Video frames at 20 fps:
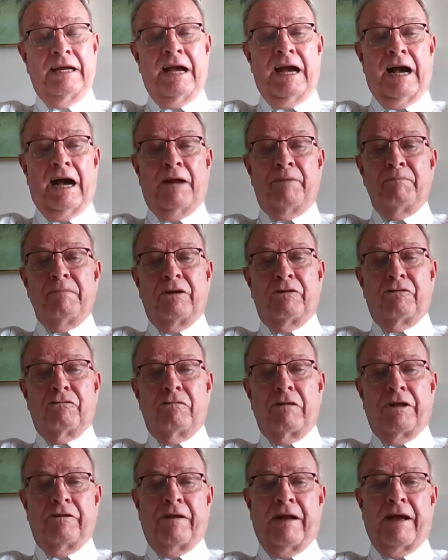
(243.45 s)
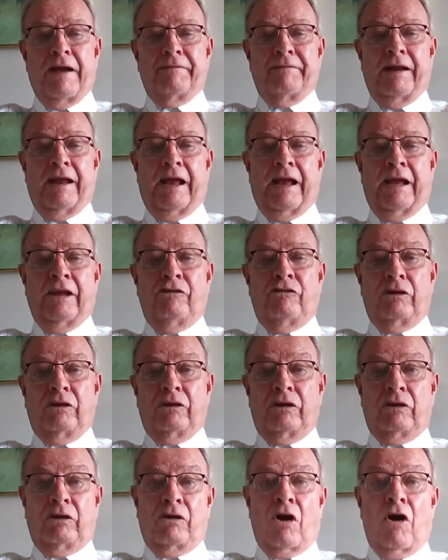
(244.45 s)
I'd much rather have an
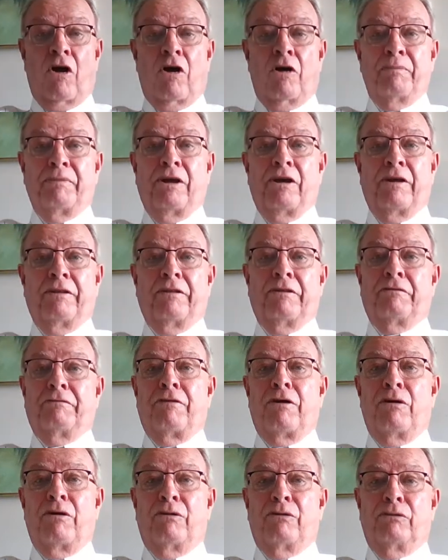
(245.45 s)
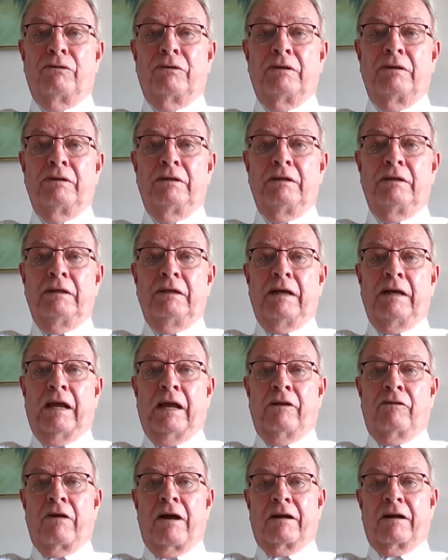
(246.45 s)
agent call me on the phone and
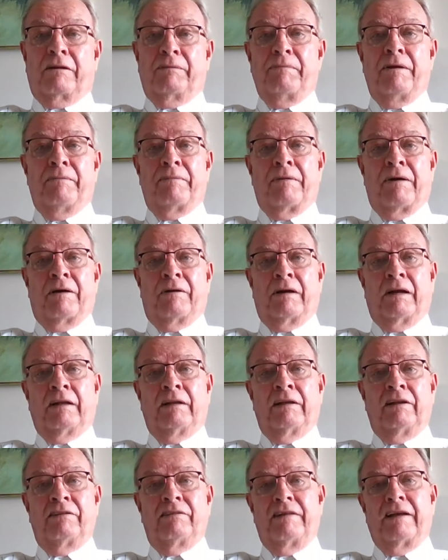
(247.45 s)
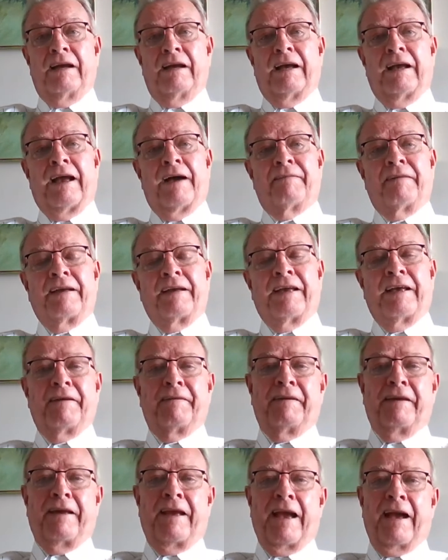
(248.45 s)
talk to me about a listing I have. I get
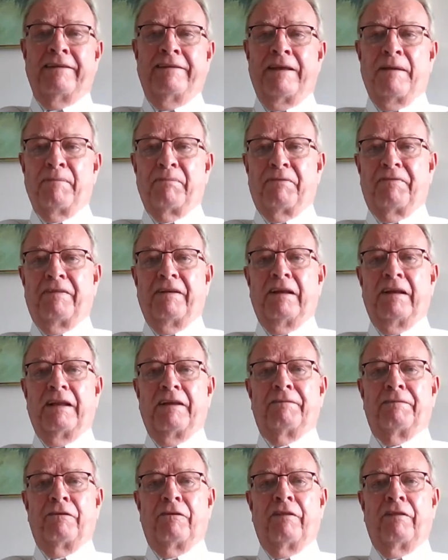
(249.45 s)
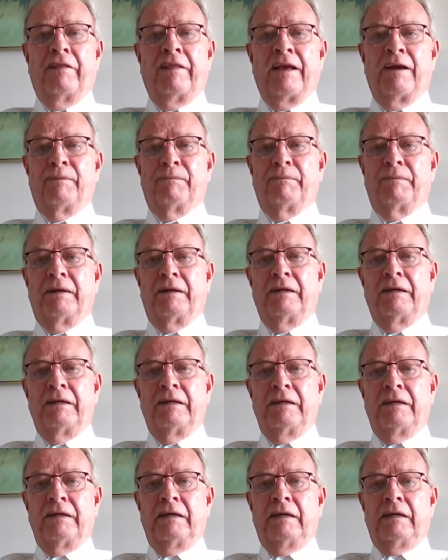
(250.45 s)
a depth feeling for them,
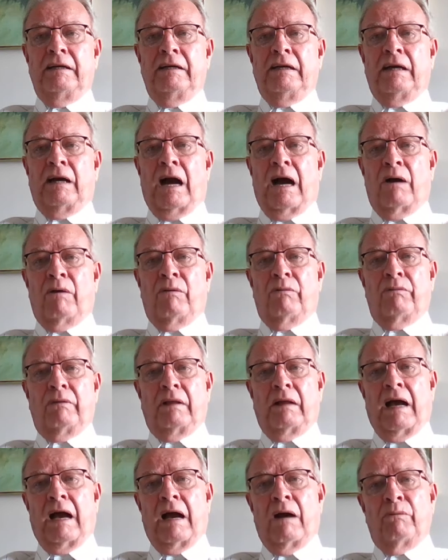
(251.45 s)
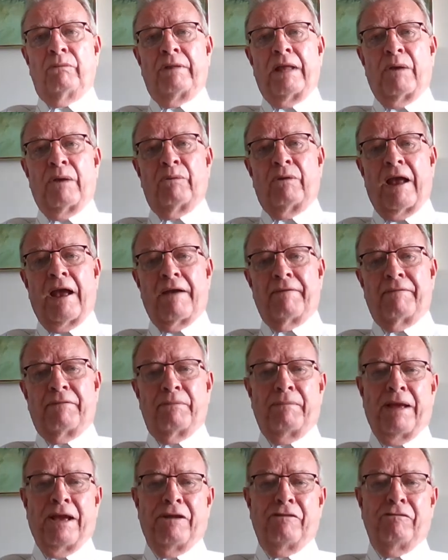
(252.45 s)
how they would have the
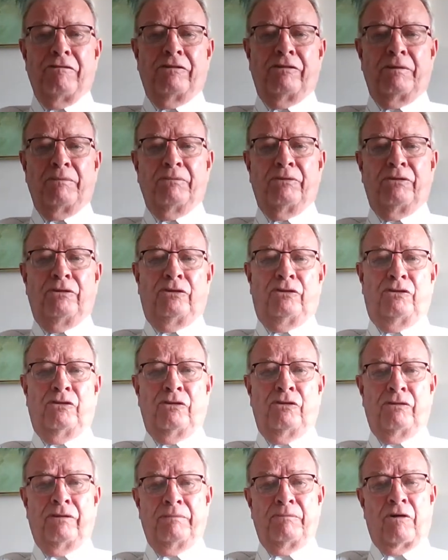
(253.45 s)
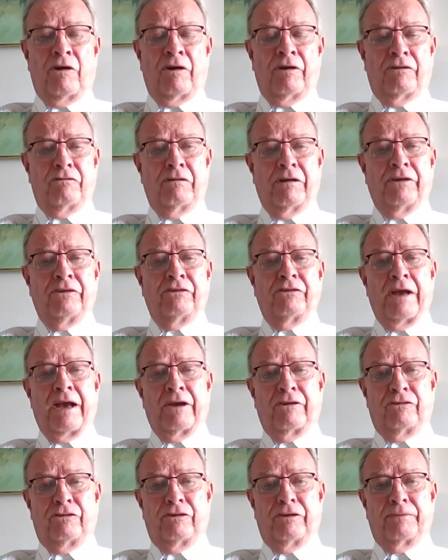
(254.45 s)
mannerisms during our
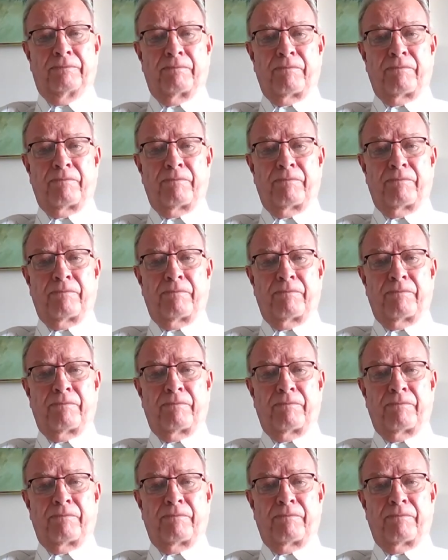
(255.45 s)
transaction.